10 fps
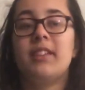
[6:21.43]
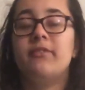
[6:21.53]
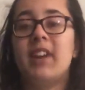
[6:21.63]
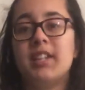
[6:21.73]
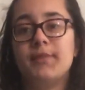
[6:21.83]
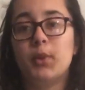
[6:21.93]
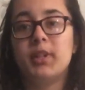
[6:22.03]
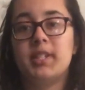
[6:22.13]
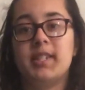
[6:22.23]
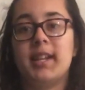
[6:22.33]
Fast forward
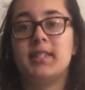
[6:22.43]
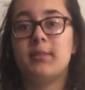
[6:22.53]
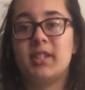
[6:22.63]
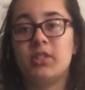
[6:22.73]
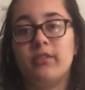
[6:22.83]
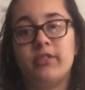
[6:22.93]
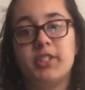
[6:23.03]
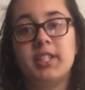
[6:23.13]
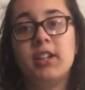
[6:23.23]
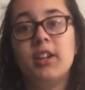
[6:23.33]
to second semester of
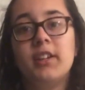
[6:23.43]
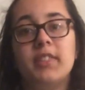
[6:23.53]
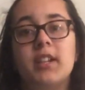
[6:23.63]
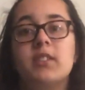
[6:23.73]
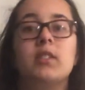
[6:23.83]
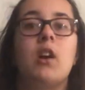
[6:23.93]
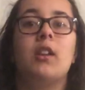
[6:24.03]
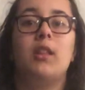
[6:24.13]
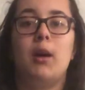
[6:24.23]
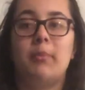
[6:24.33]
first year, things got a
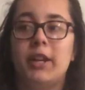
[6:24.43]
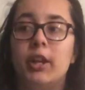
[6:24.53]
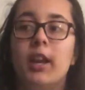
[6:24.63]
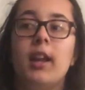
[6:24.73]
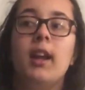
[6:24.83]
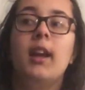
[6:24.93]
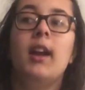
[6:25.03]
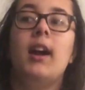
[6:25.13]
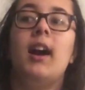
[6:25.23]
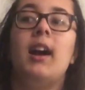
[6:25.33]
lot better.
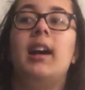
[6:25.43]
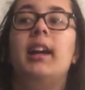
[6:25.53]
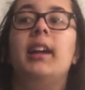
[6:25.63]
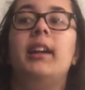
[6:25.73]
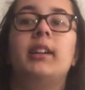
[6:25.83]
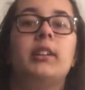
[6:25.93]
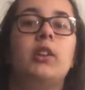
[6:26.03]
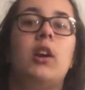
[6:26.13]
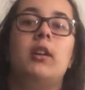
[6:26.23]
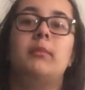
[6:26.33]
I
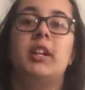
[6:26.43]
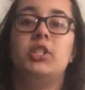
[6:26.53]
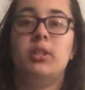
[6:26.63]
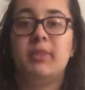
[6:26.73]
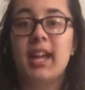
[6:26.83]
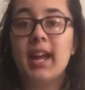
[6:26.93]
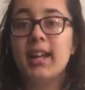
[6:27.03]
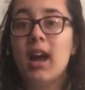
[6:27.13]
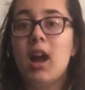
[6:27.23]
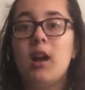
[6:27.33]
got my GPA
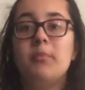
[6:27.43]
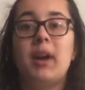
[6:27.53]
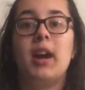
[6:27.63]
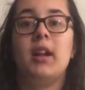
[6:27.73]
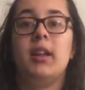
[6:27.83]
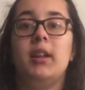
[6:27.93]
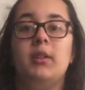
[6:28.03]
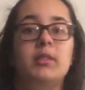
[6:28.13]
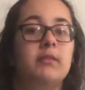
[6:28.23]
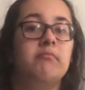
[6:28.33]
up, I